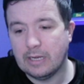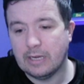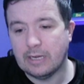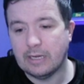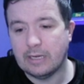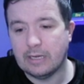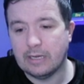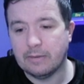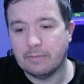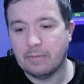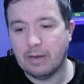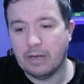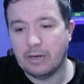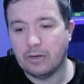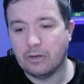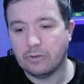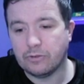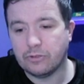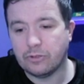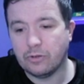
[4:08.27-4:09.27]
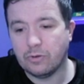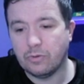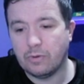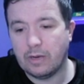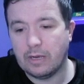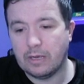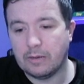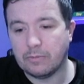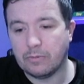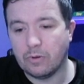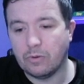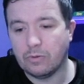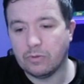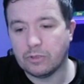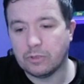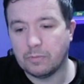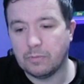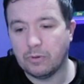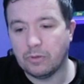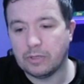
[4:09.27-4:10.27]
um, and also I am going to
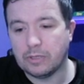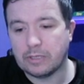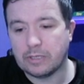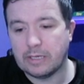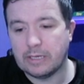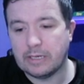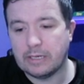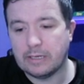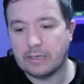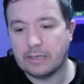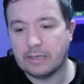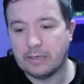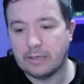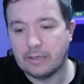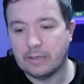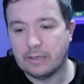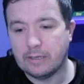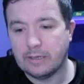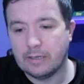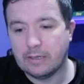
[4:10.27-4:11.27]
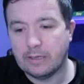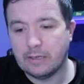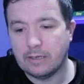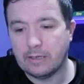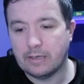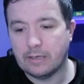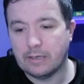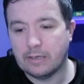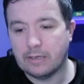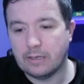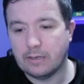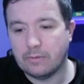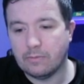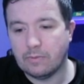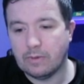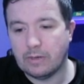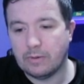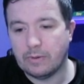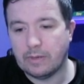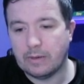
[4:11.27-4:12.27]
put in uh,
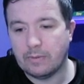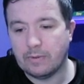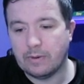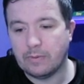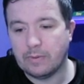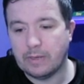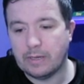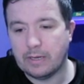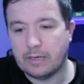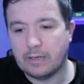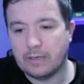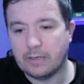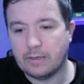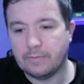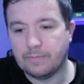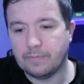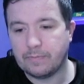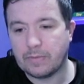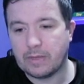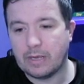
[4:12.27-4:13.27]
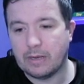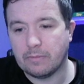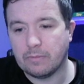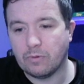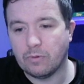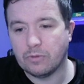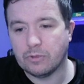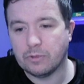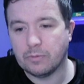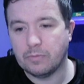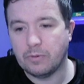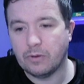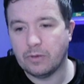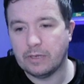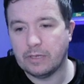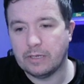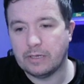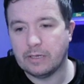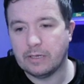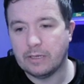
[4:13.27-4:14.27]
where are we at? Where are we at? I'm going to put
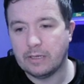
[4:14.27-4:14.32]
in